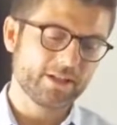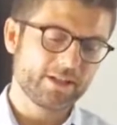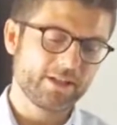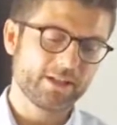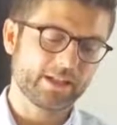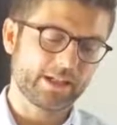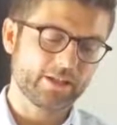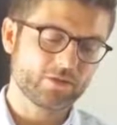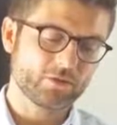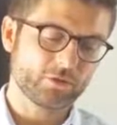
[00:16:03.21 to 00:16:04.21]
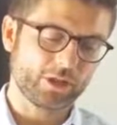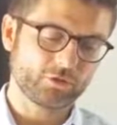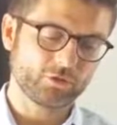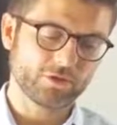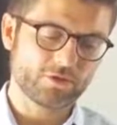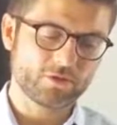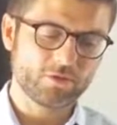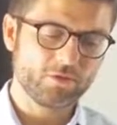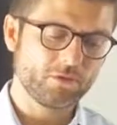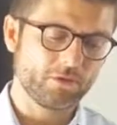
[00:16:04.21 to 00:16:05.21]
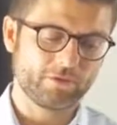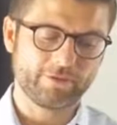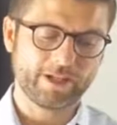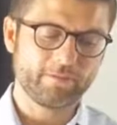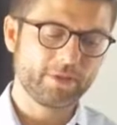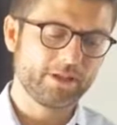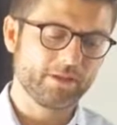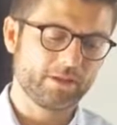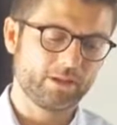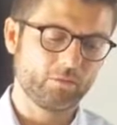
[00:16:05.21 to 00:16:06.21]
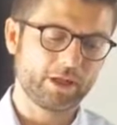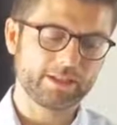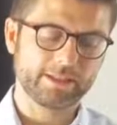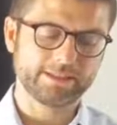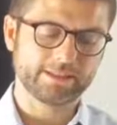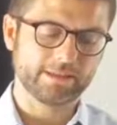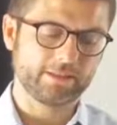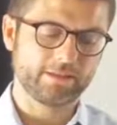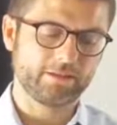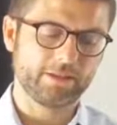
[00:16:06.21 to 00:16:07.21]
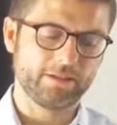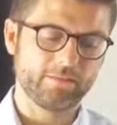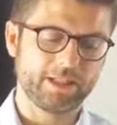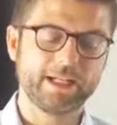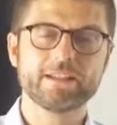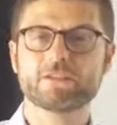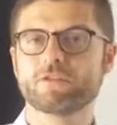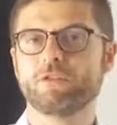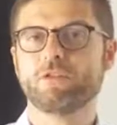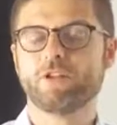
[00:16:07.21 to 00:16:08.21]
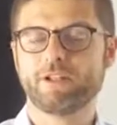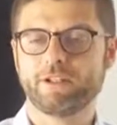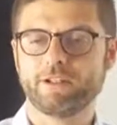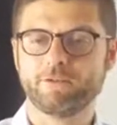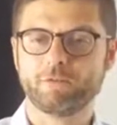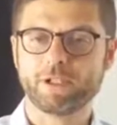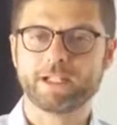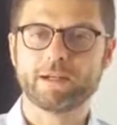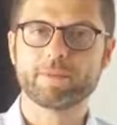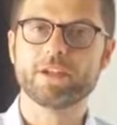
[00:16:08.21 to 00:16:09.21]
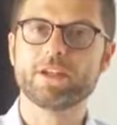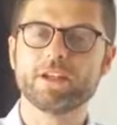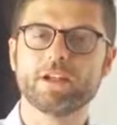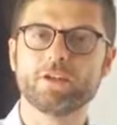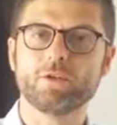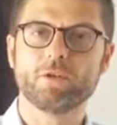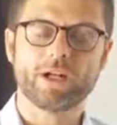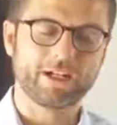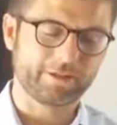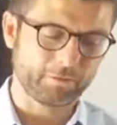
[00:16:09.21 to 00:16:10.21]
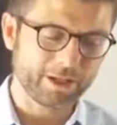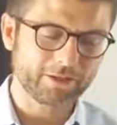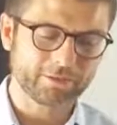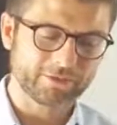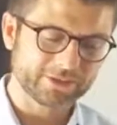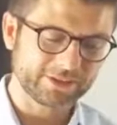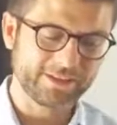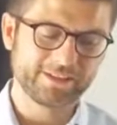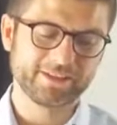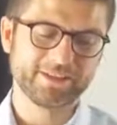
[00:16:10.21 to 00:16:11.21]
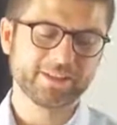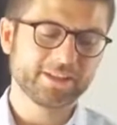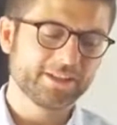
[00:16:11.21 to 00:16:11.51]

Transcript: Here I choose two of them. One is in Milan, so if you will come here, you are welcome to see it.